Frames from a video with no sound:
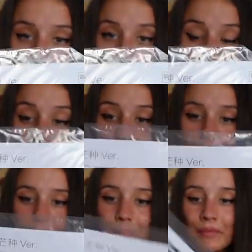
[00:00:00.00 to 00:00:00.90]
Good Smile
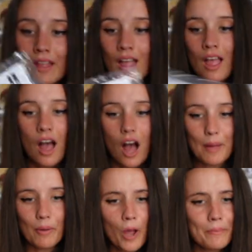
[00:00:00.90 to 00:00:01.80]
figure.
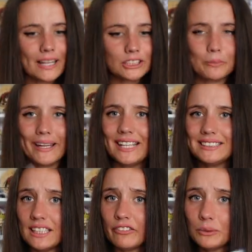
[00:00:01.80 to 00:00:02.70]
I'm hoping that she'll be
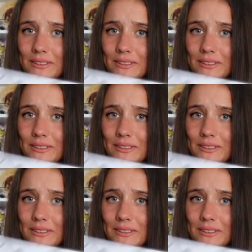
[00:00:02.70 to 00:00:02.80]
easy enough to